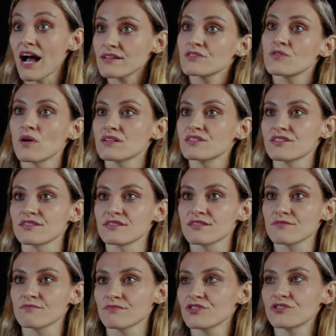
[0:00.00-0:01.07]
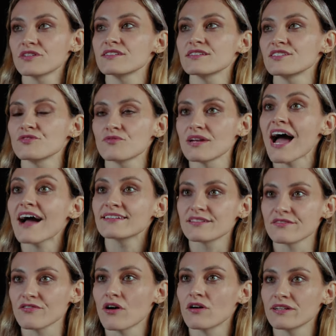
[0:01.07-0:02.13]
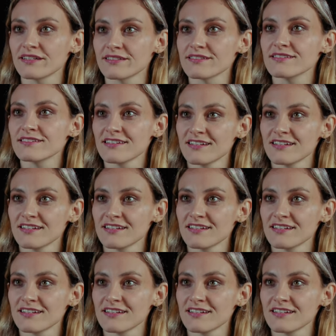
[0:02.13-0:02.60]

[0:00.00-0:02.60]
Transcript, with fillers: ask questions, turn us into an active audience.